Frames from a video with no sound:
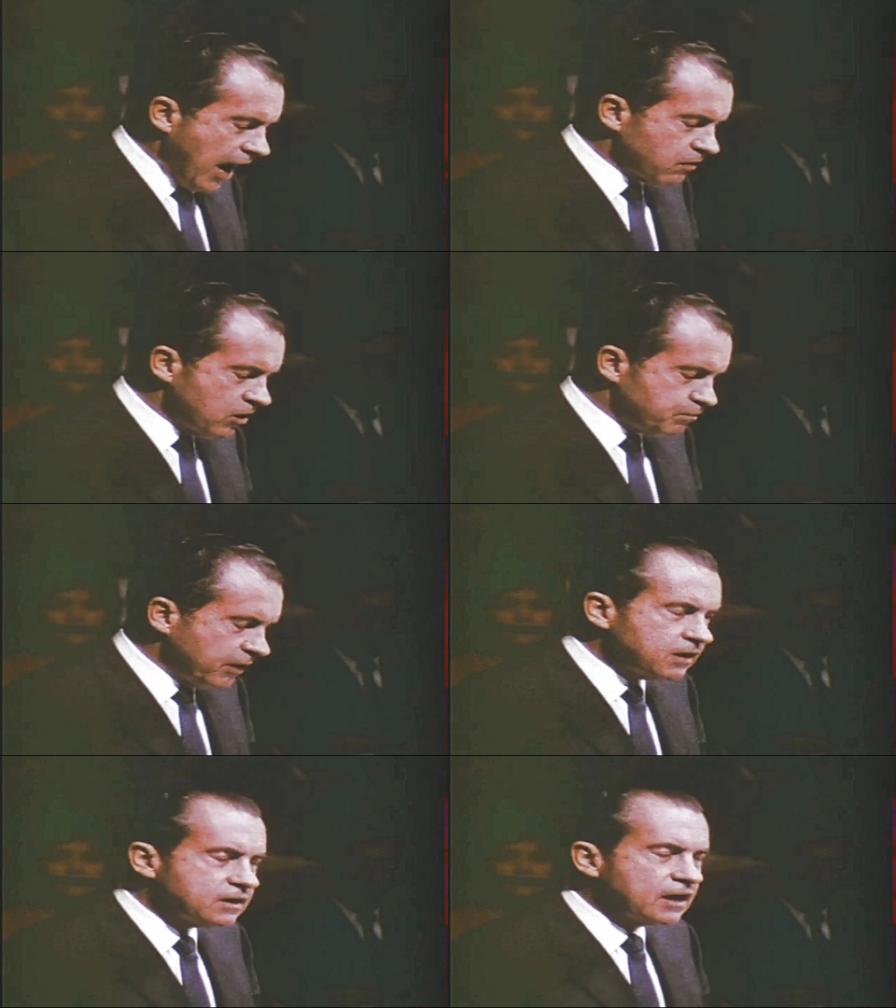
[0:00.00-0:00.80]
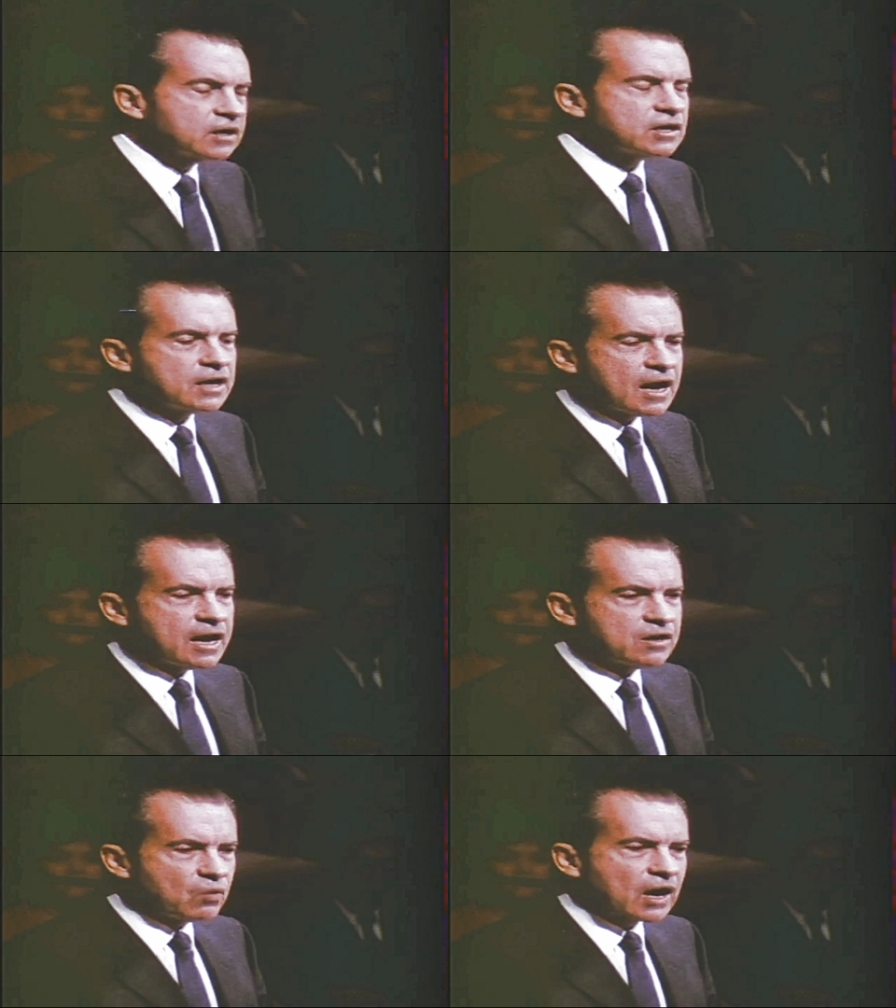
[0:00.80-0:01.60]
I repeat here
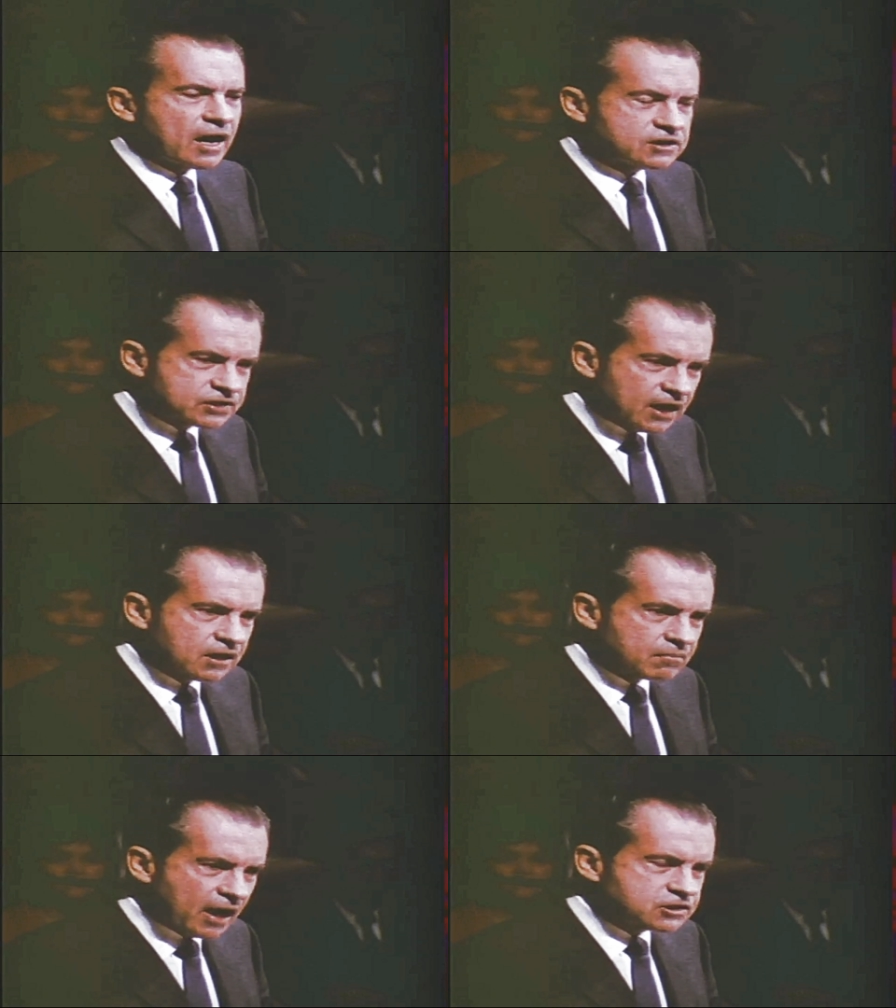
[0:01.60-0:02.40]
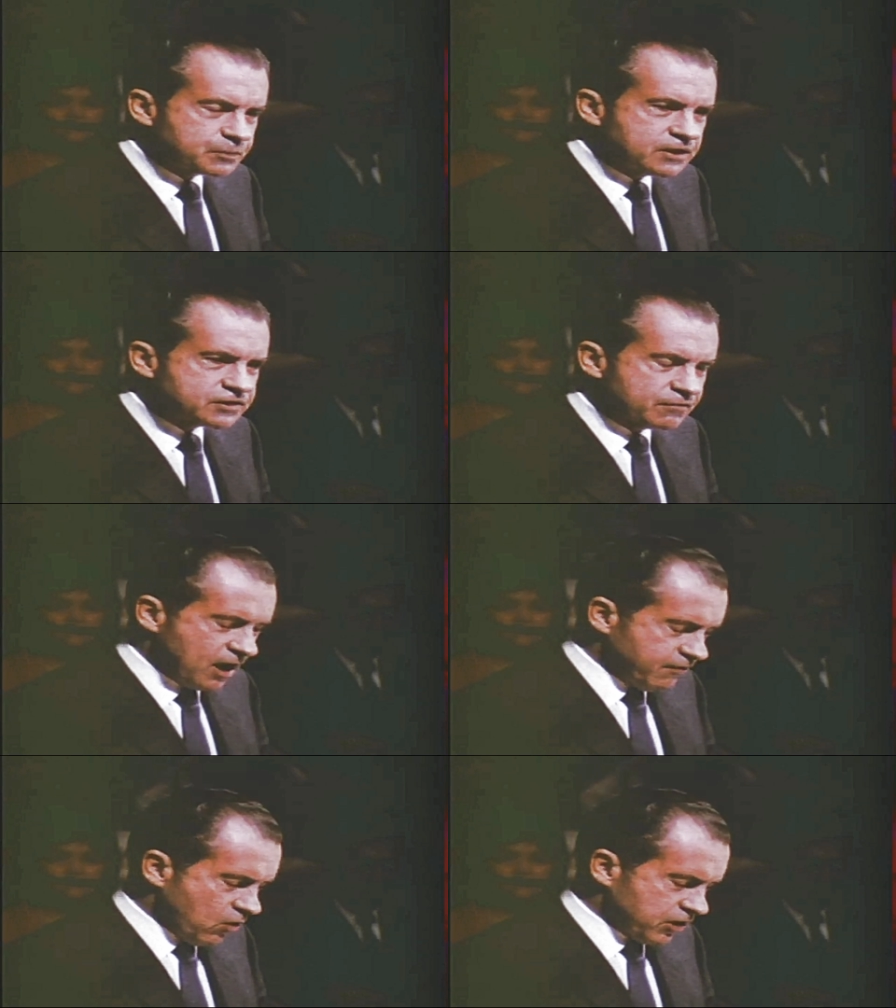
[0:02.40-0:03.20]
today what I said in my speech
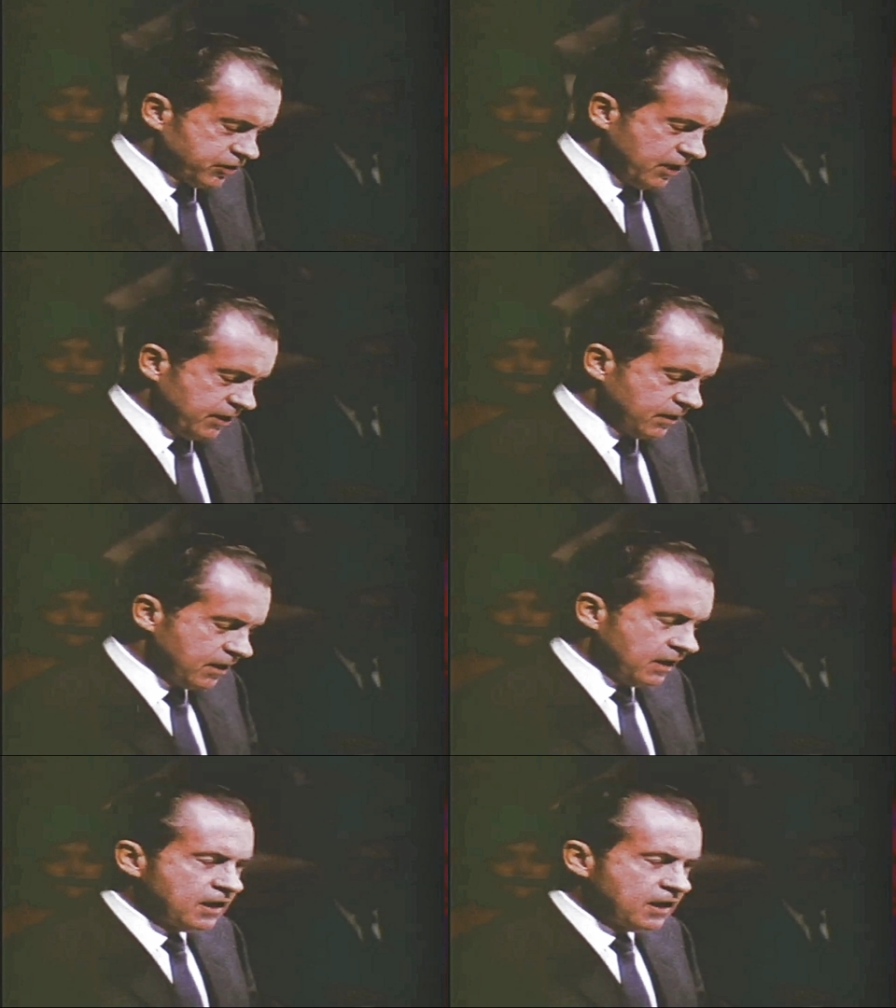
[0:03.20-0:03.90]
of May 14,